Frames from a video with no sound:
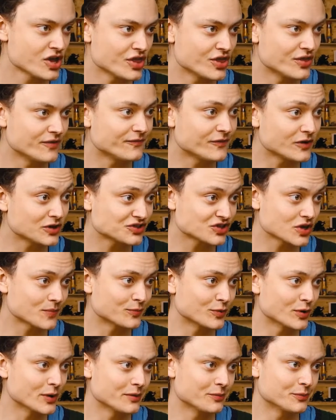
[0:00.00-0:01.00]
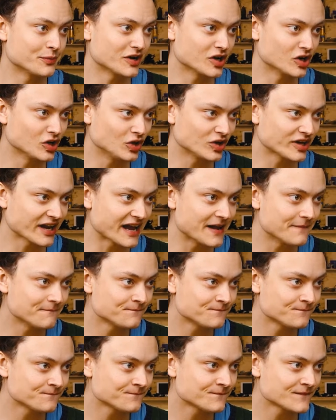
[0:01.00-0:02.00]
The first operator we're going to look at
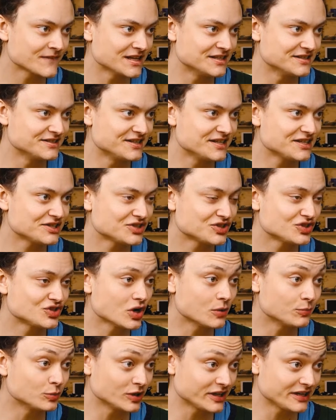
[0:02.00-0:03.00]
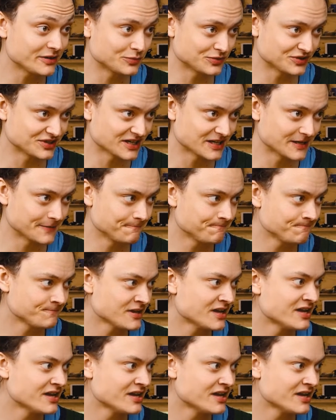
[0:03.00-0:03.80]
is this double equal sign.